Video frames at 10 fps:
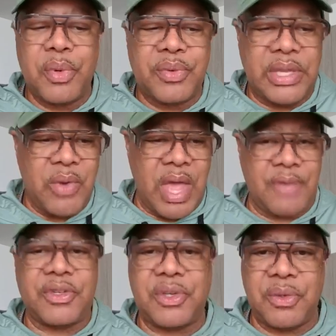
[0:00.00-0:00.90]
then you have to
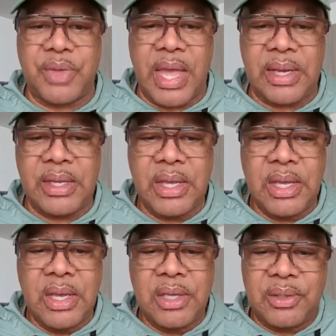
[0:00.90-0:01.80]
do that.
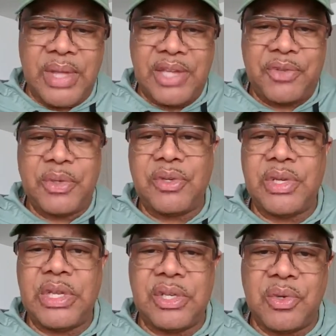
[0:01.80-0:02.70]
So that's what you need
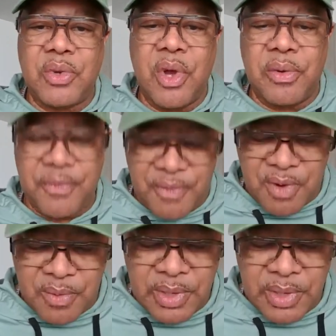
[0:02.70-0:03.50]
to do going forward.